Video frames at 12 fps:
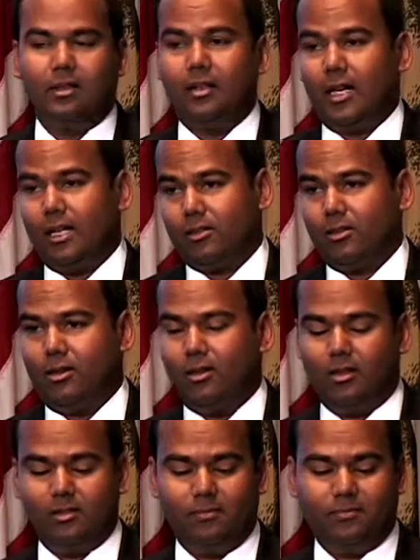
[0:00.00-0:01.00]

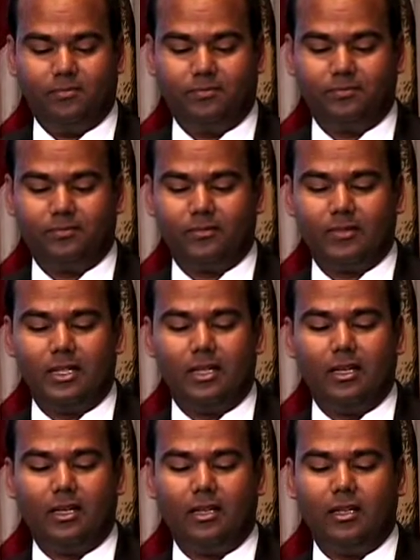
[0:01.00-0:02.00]
alcohol,
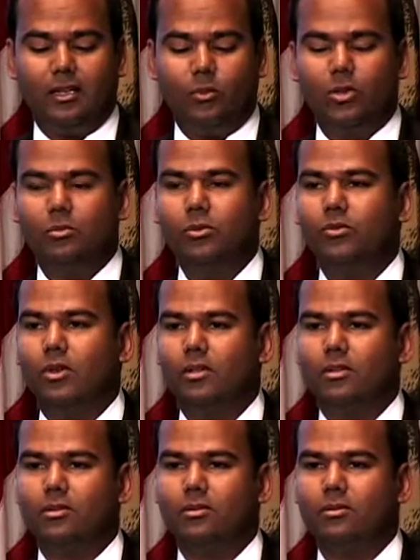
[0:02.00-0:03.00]
and then we'll move on
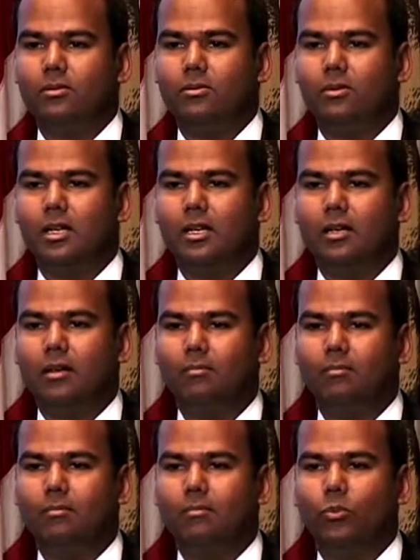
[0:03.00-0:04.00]
to
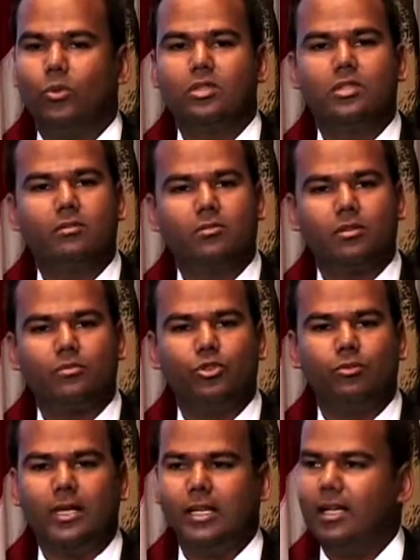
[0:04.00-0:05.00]
um, what symptoms you
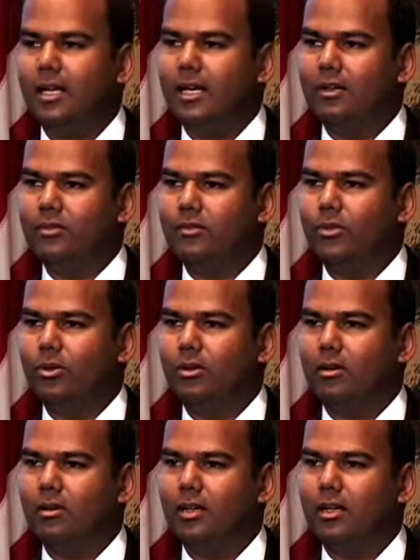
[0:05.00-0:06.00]
might have if
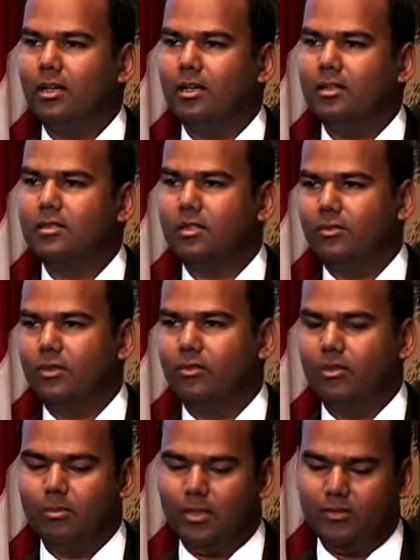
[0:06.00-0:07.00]
you're uh, suffering
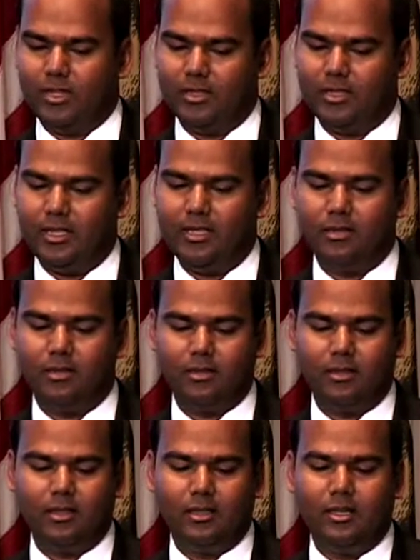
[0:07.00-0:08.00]
from liver disease
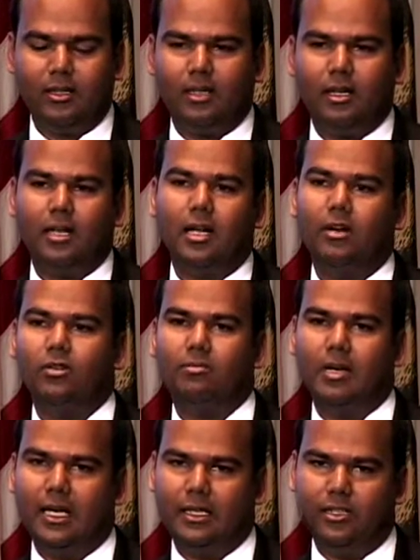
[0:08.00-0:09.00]
and how to
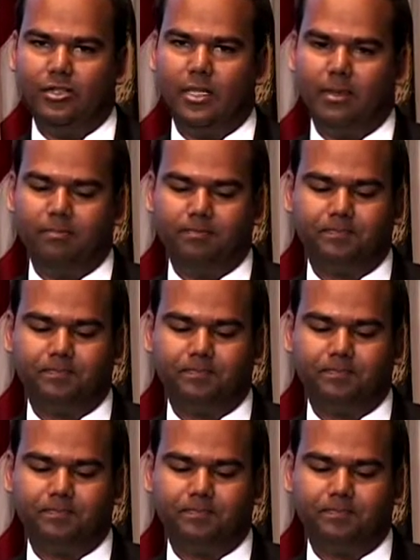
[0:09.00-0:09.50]
manage them.